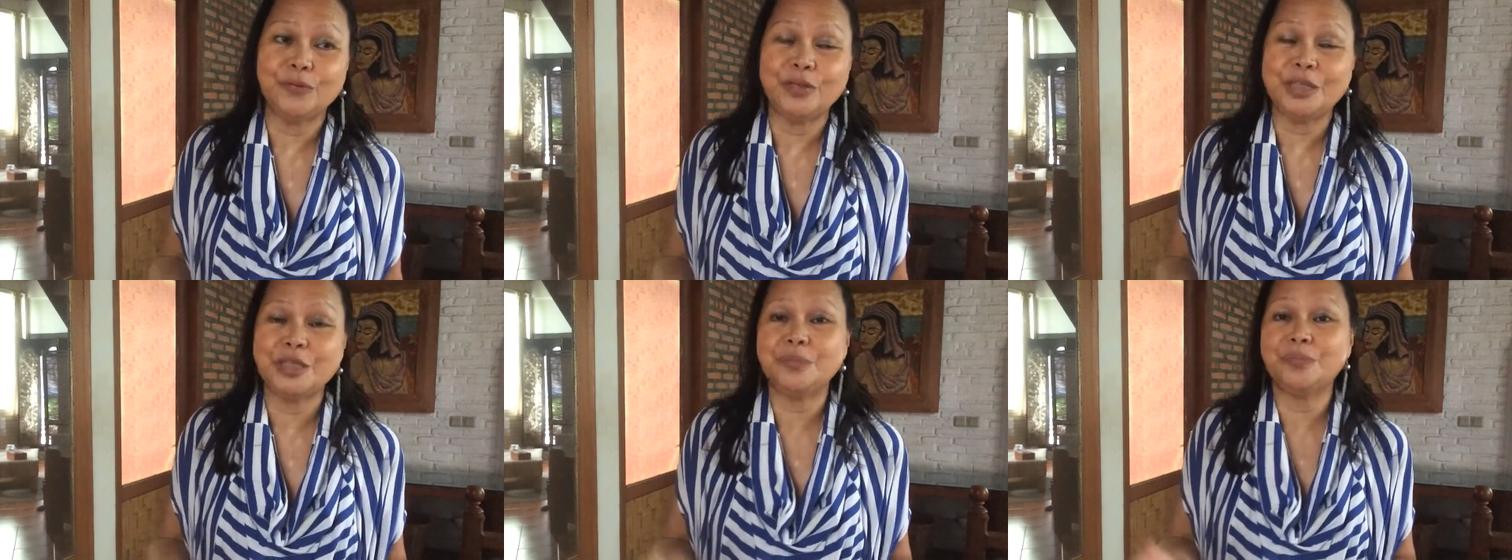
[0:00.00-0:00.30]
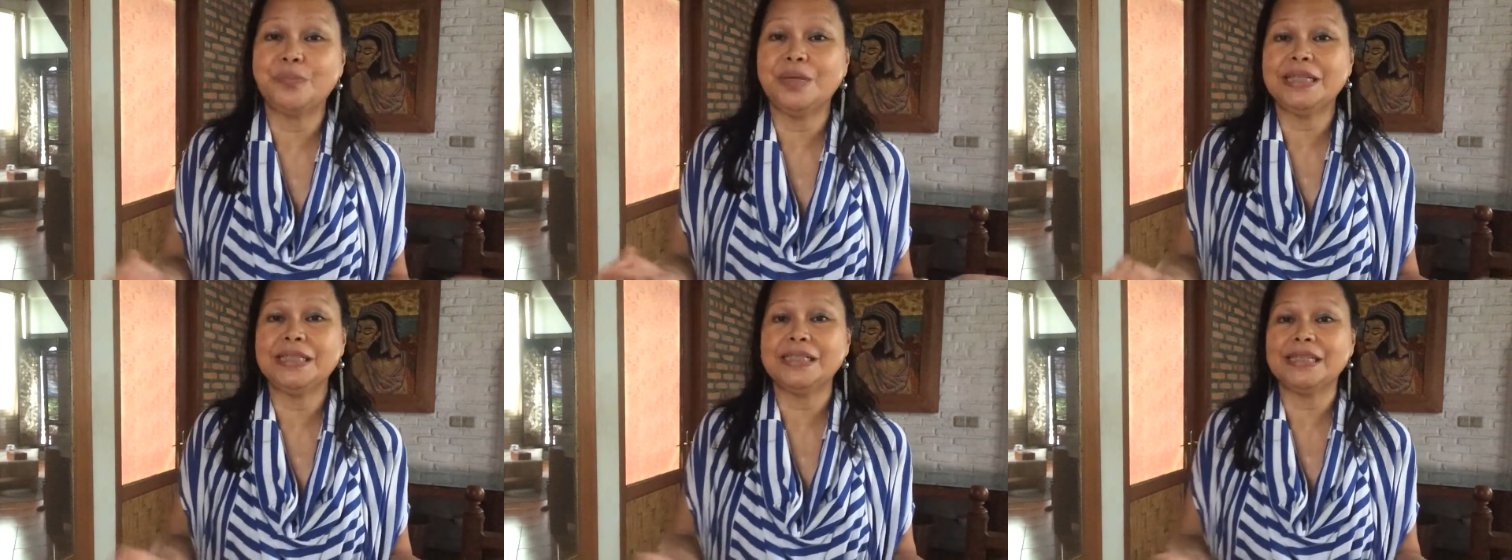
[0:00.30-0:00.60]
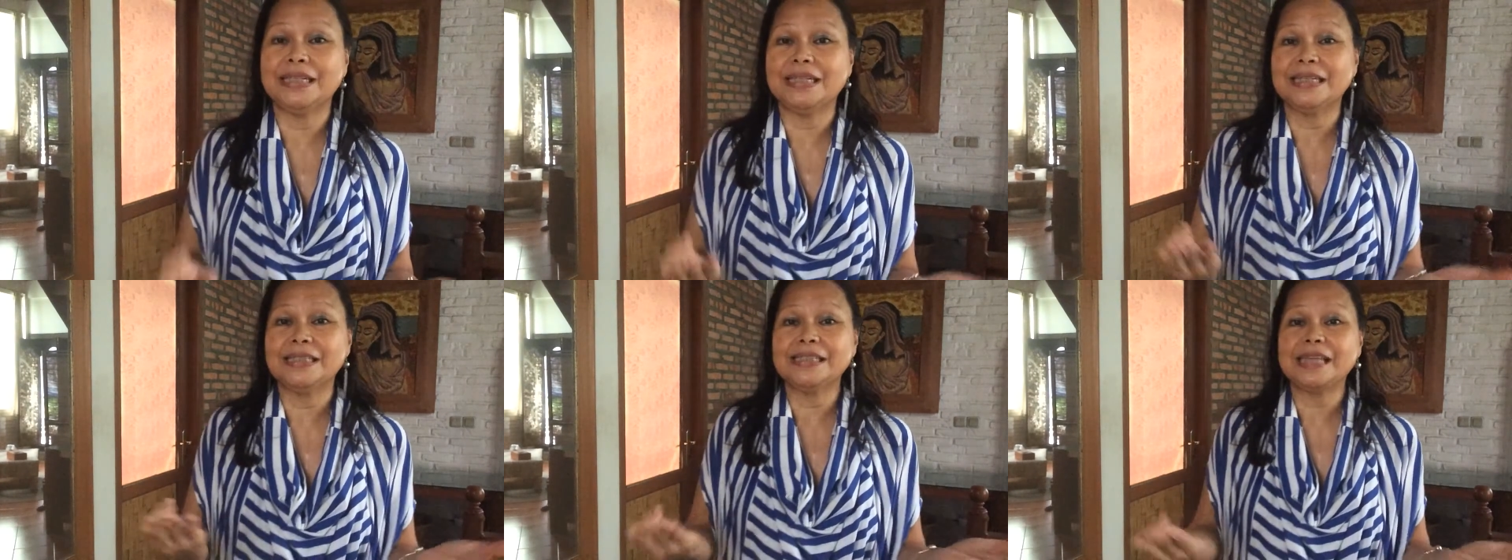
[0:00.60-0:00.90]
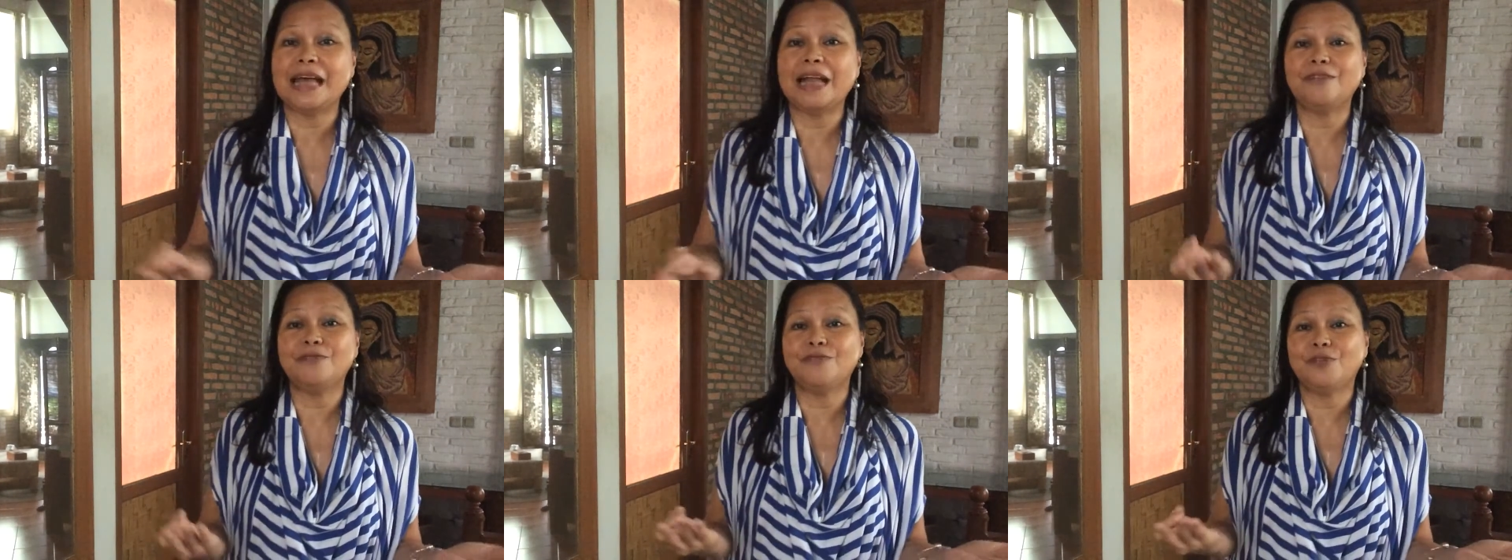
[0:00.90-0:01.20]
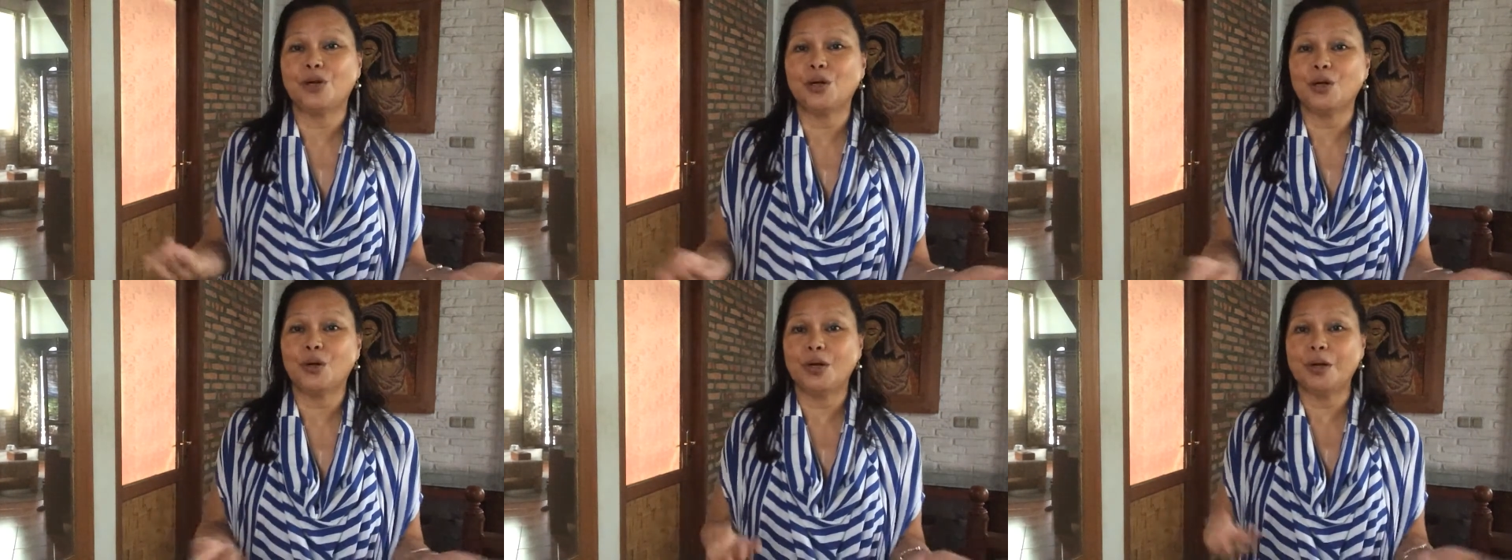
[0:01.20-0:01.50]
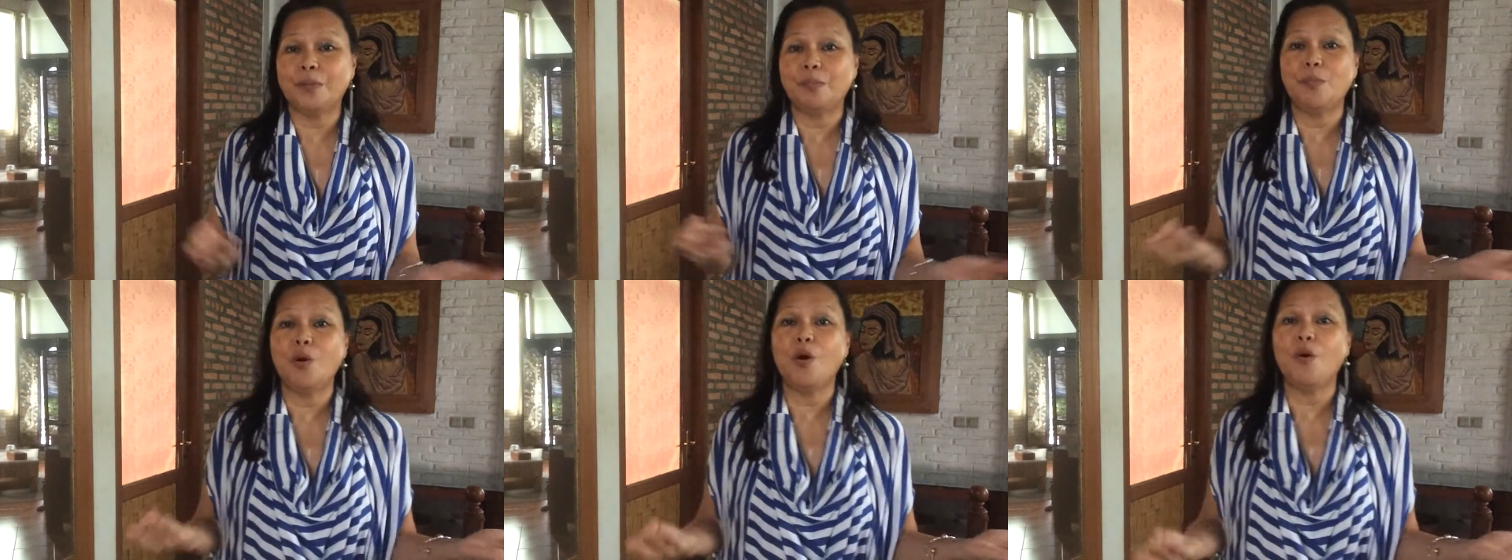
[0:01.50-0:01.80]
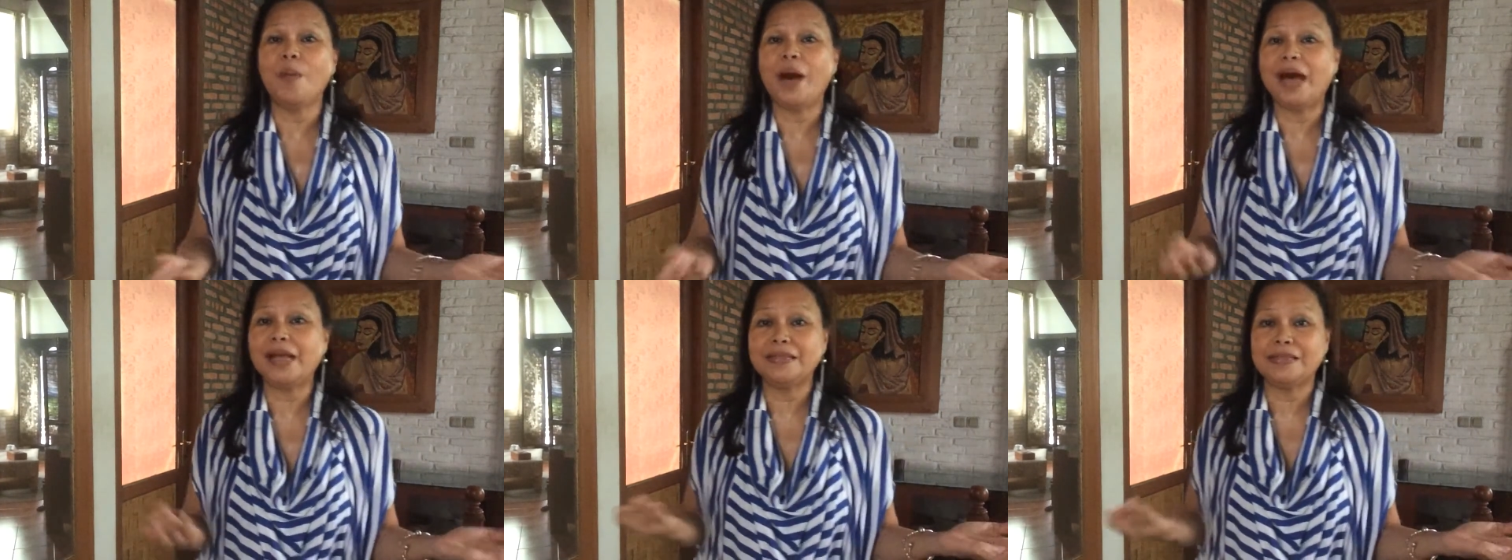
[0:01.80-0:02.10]
which means a cell phone or a
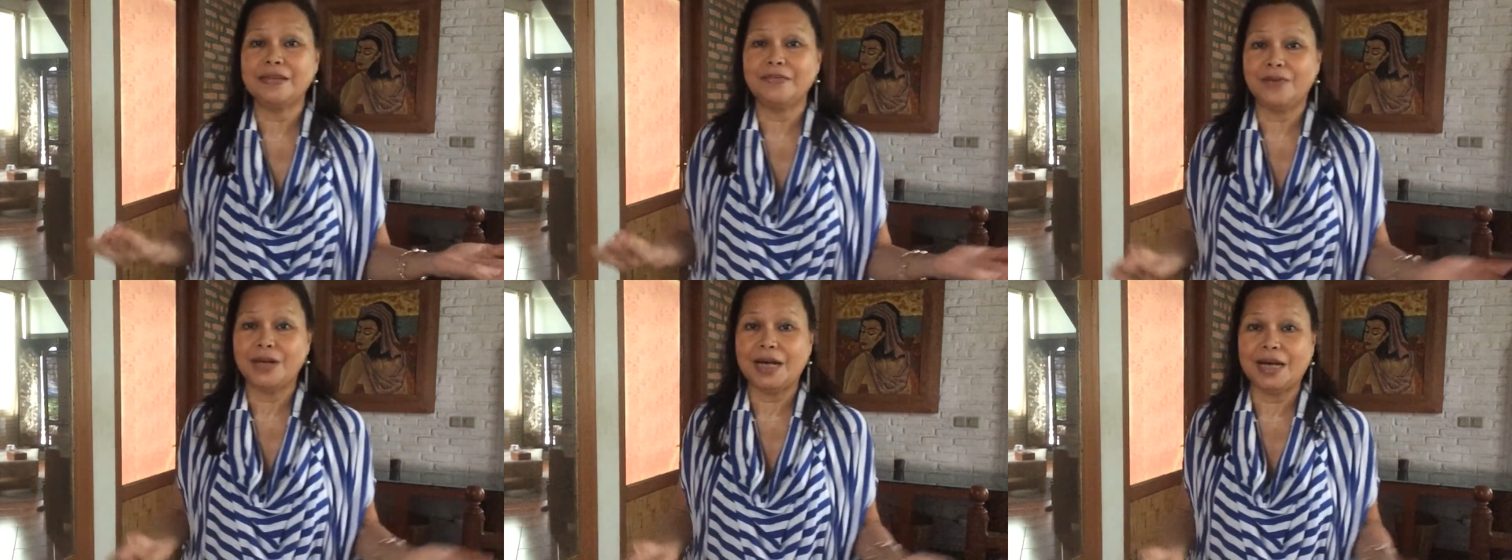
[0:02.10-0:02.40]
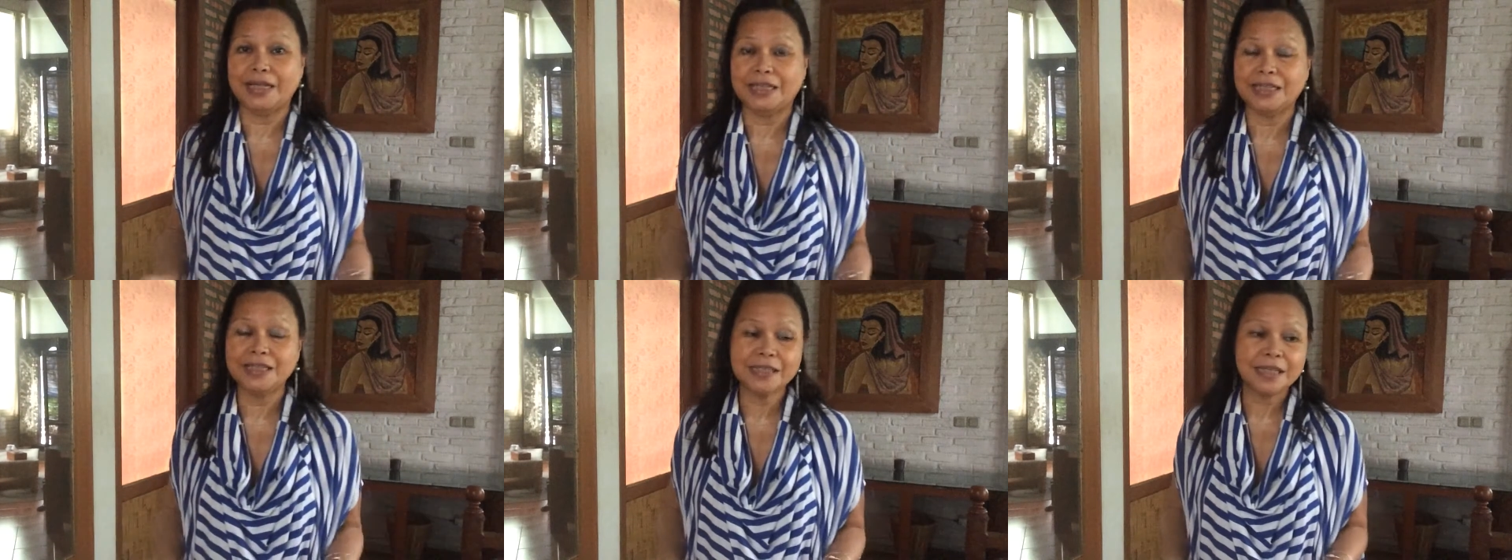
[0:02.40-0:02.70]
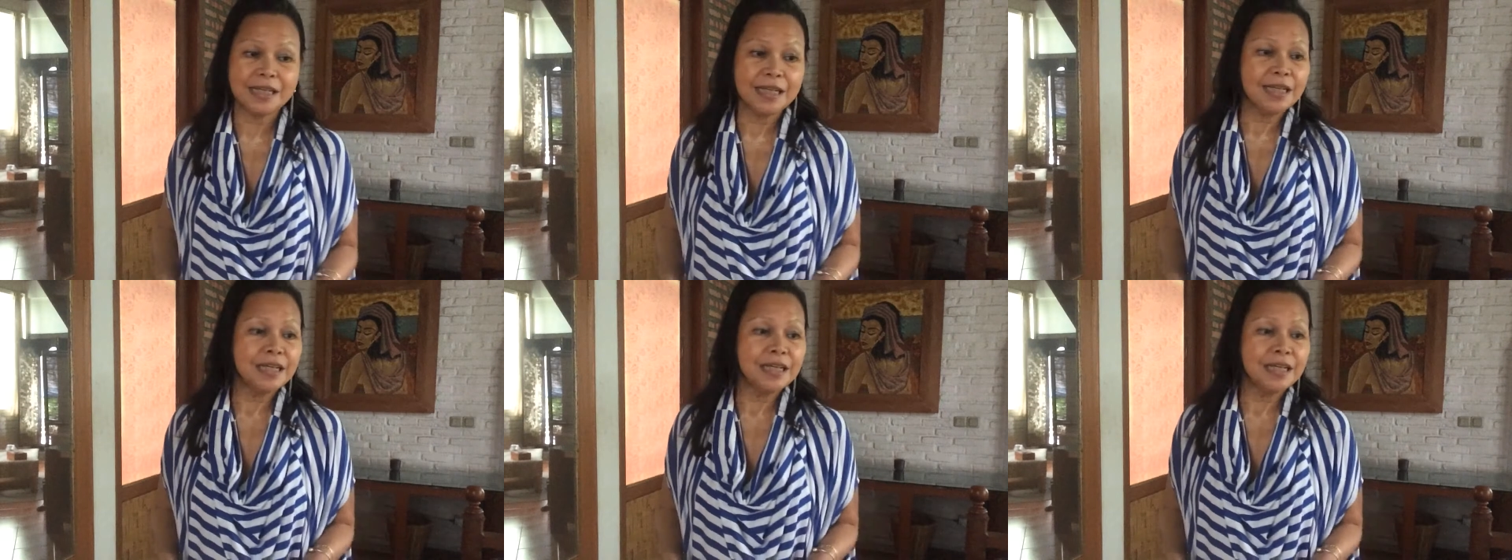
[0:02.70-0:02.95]
mobile device.